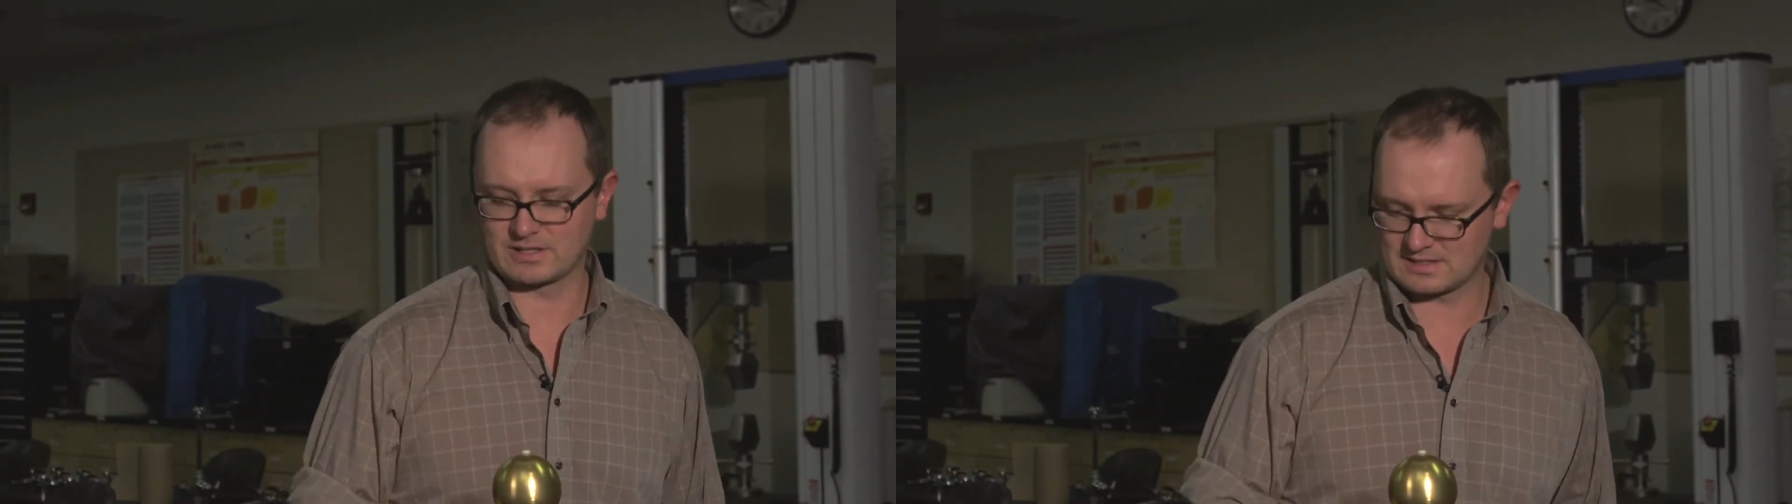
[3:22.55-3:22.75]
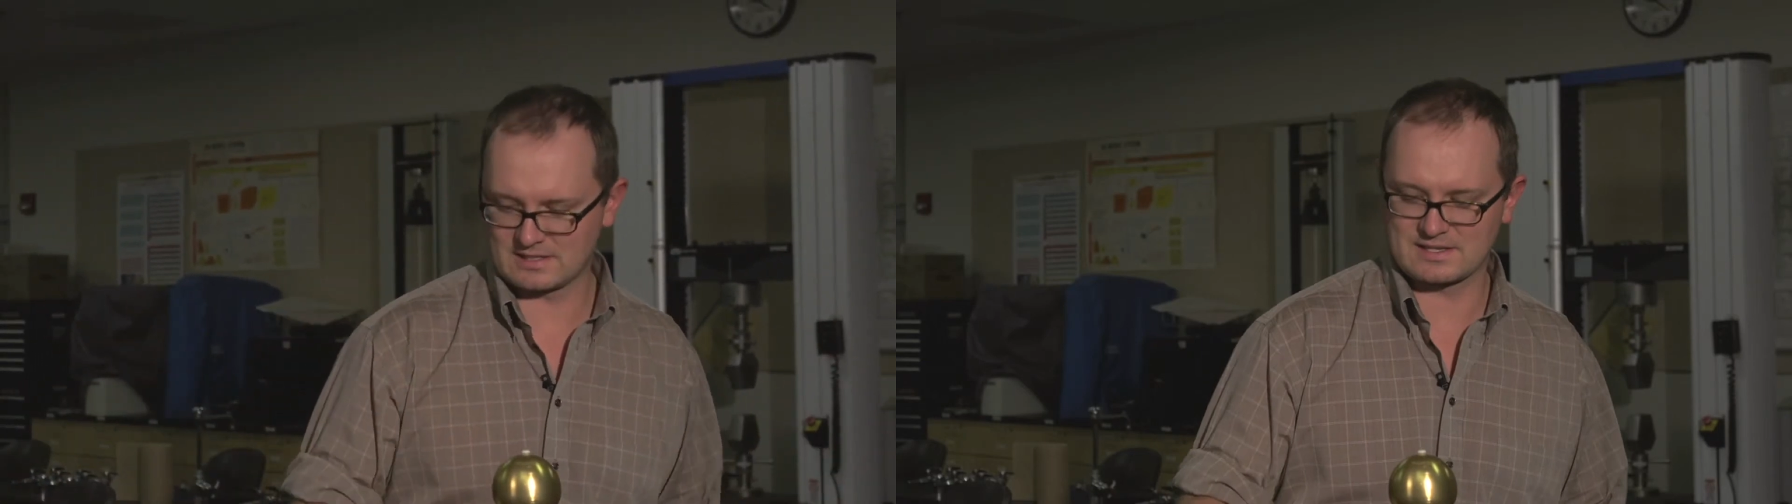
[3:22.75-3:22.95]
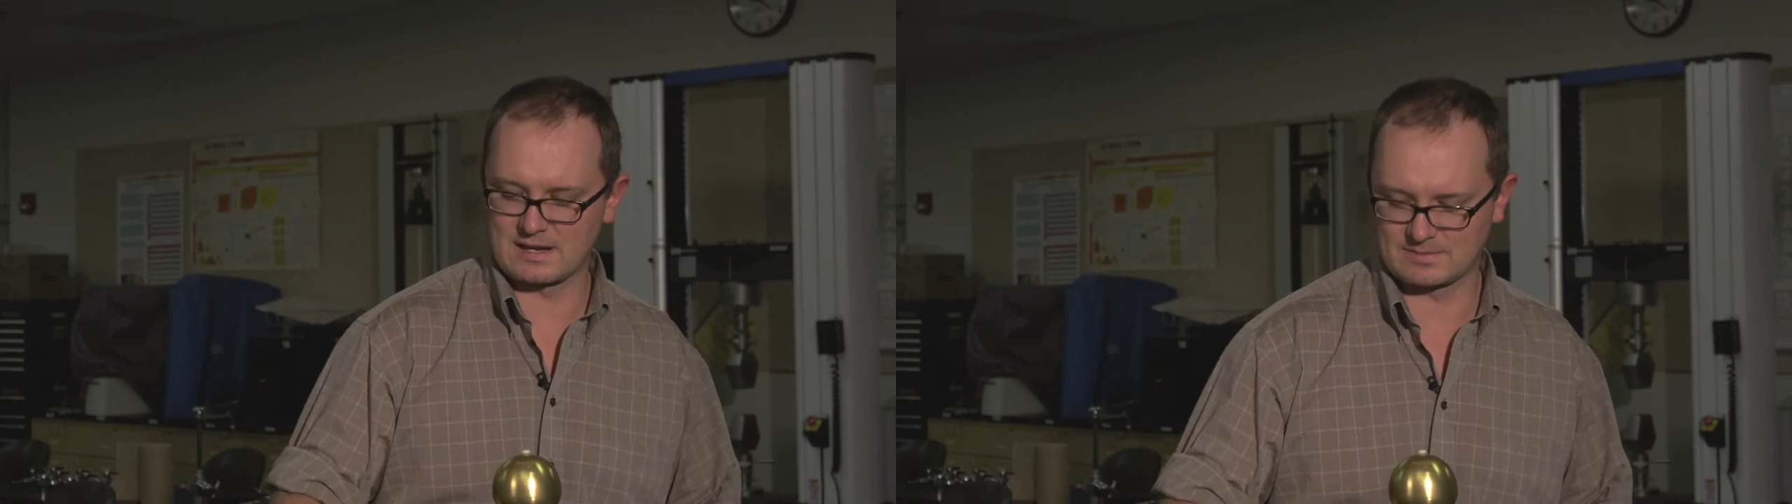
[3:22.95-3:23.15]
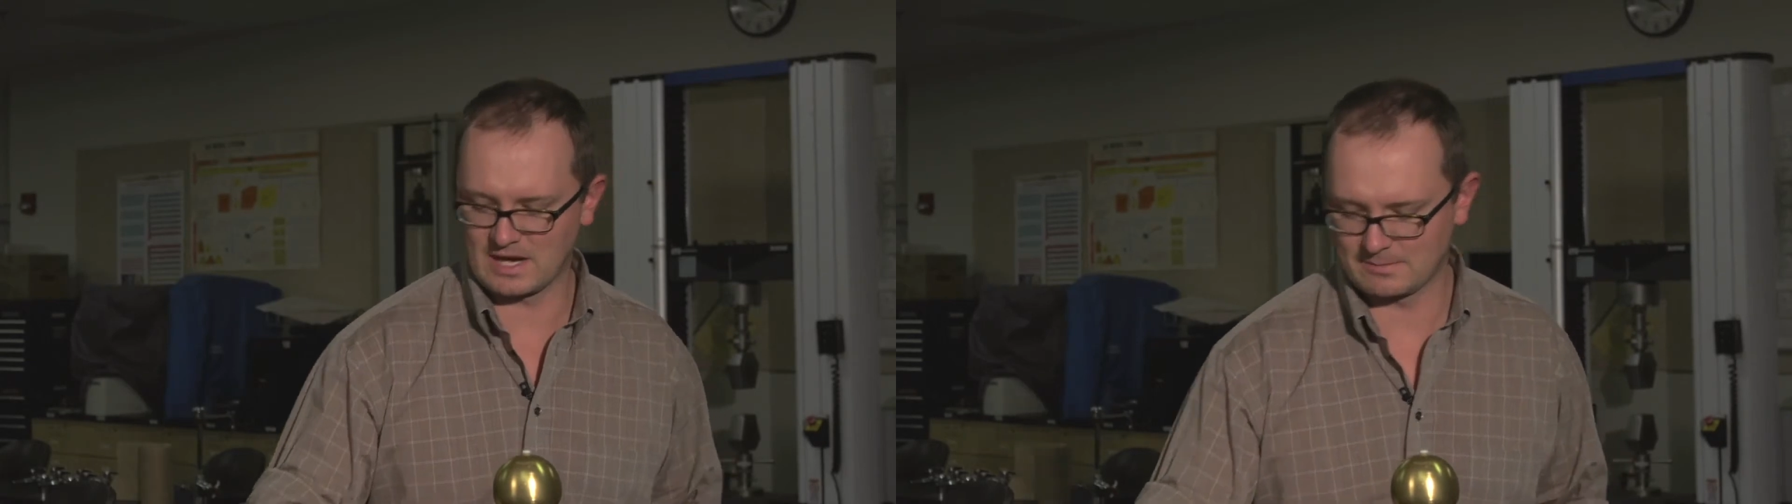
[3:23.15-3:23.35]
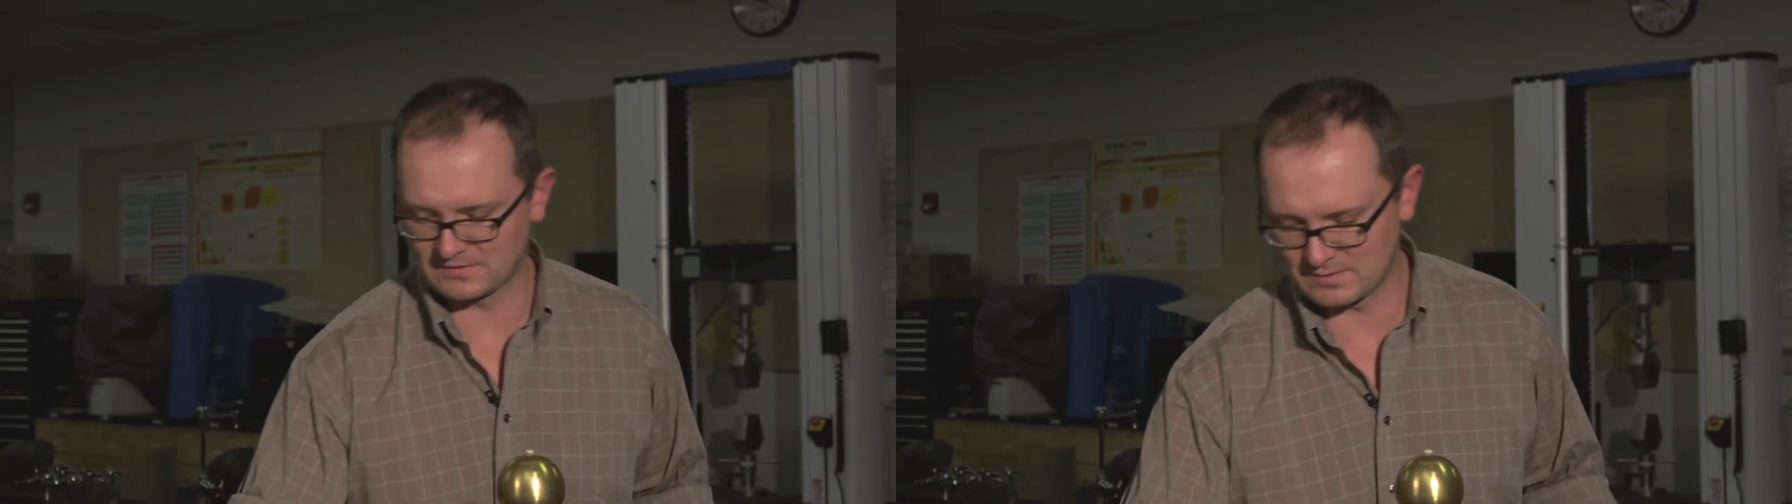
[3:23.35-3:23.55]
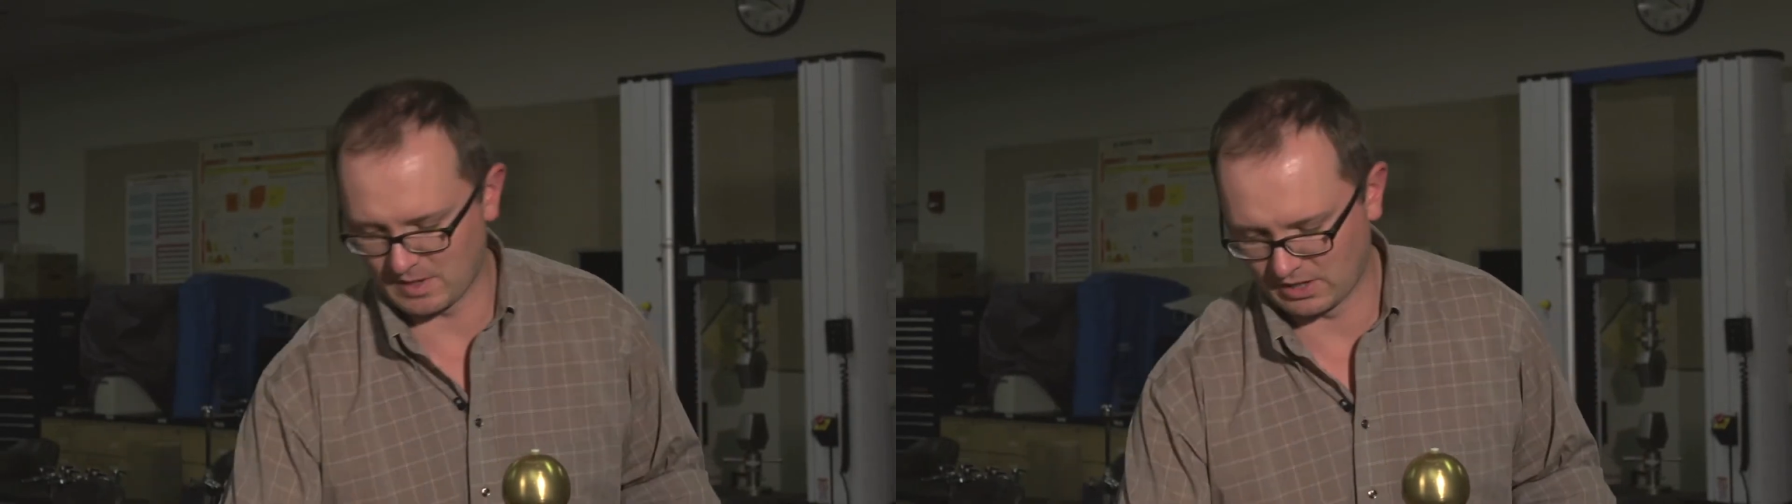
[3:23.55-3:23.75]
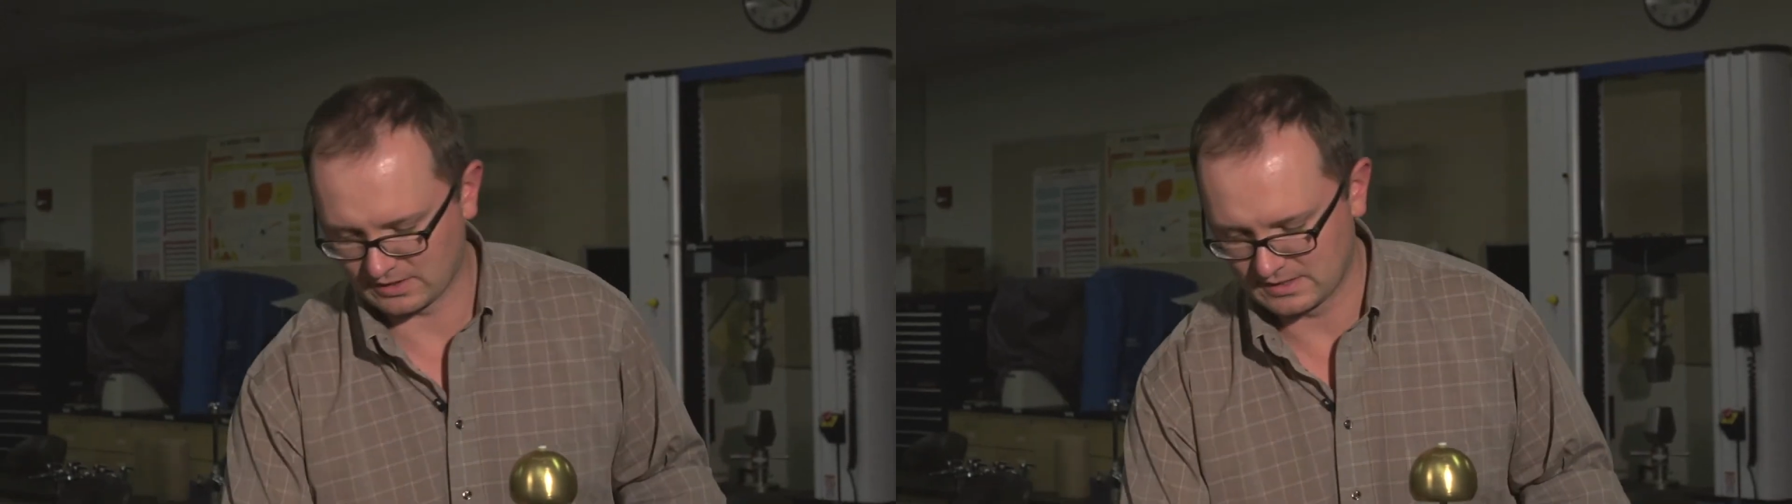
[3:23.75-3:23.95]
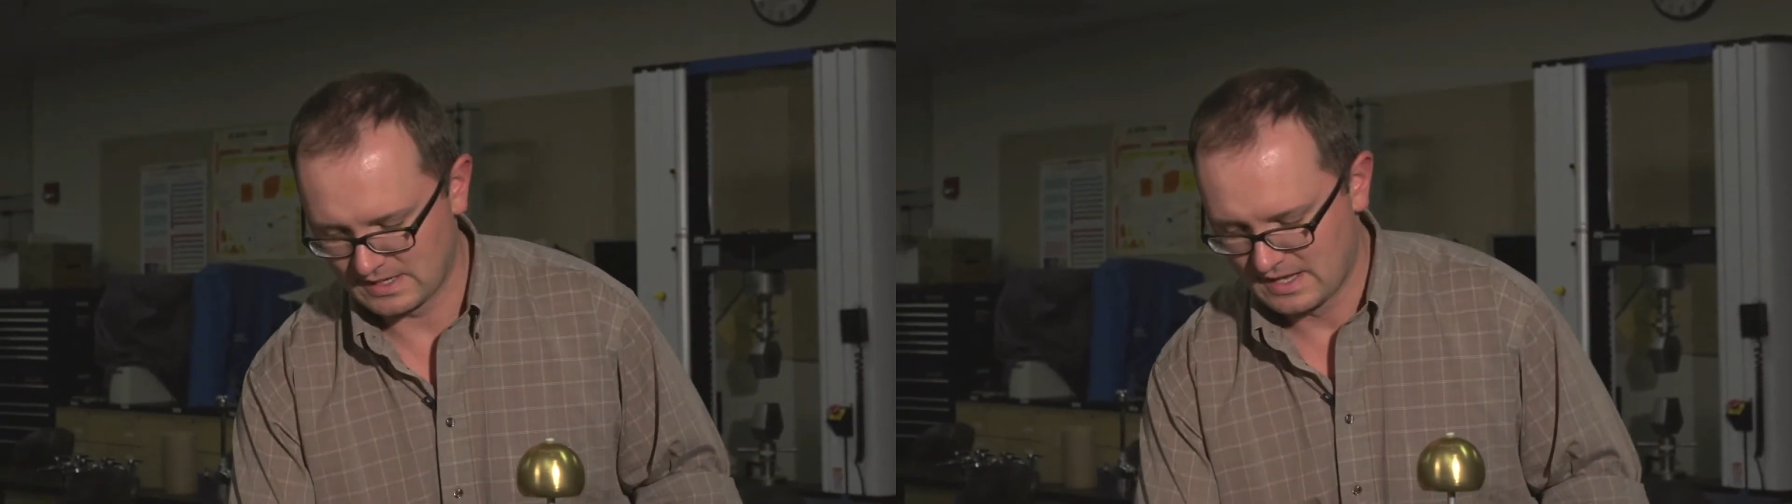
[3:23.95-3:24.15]
It's that same type of
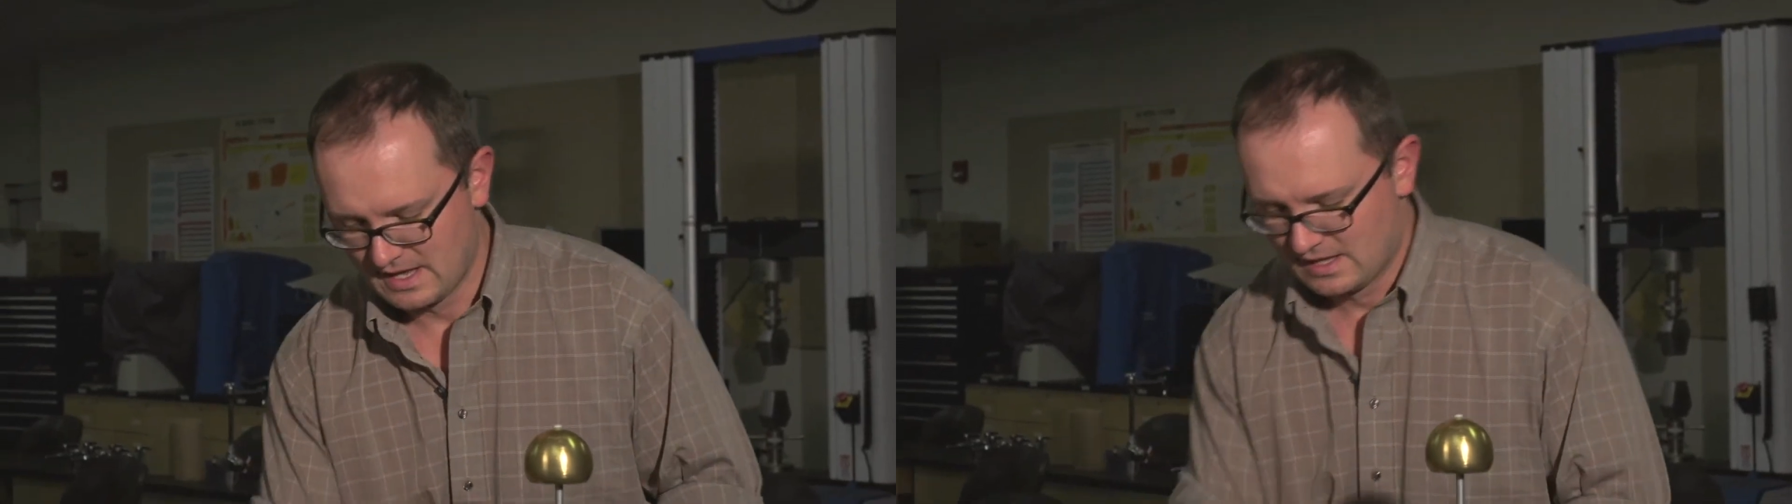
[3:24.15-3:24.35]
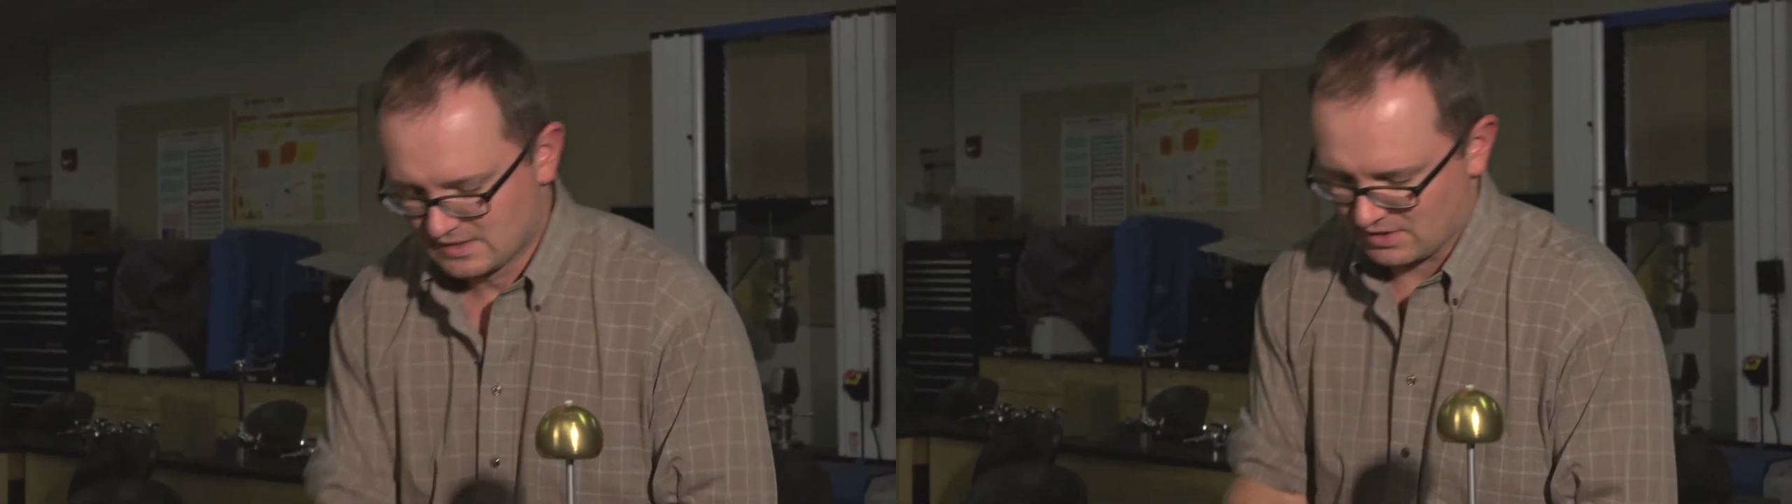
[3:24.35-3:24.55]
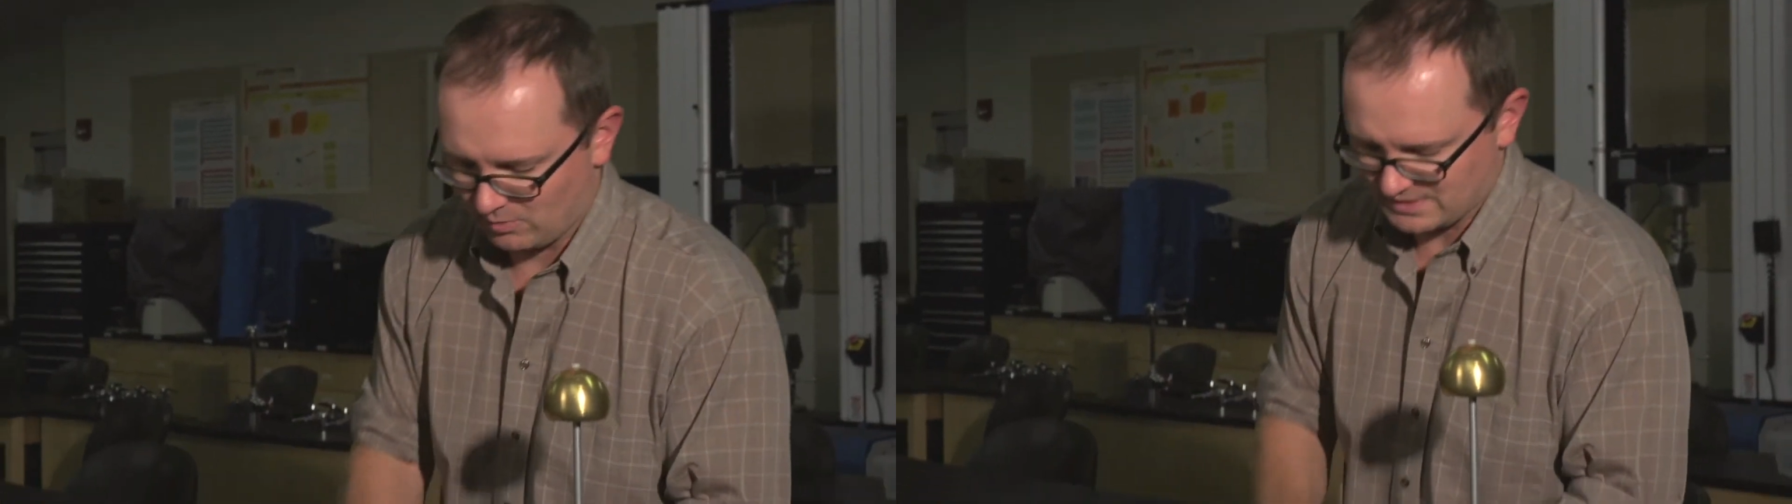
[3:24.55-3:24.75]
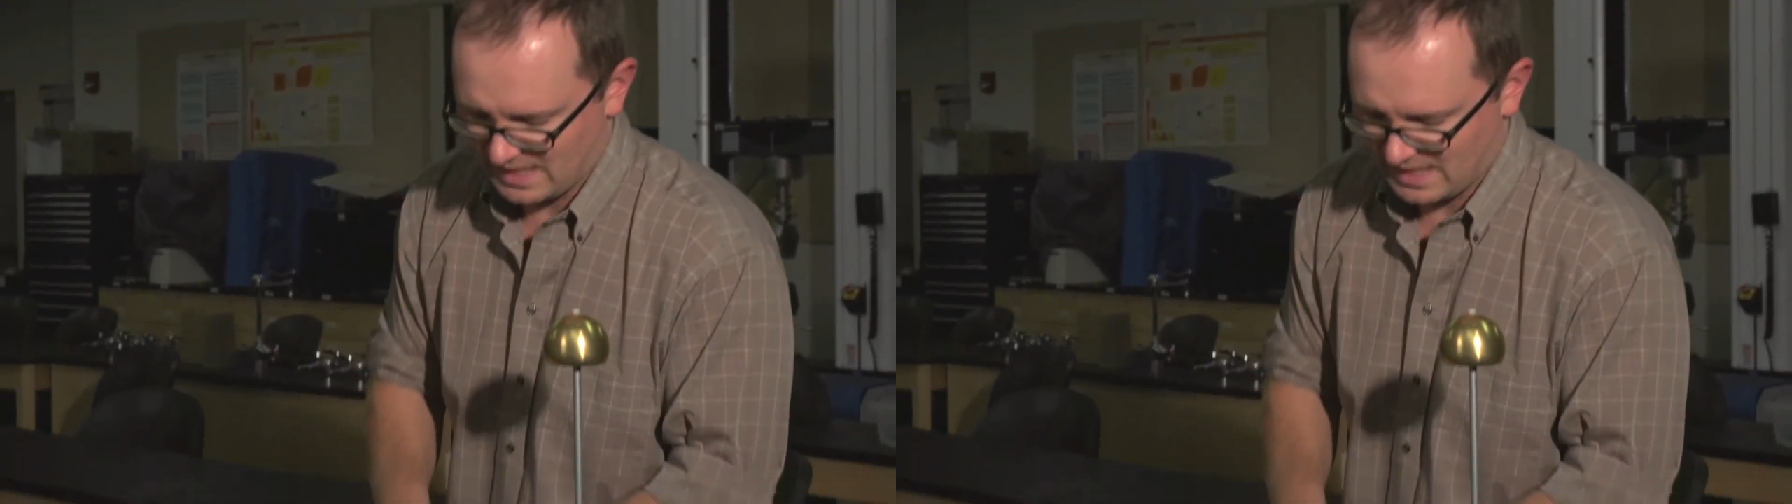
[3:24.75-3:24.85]
spark. So what's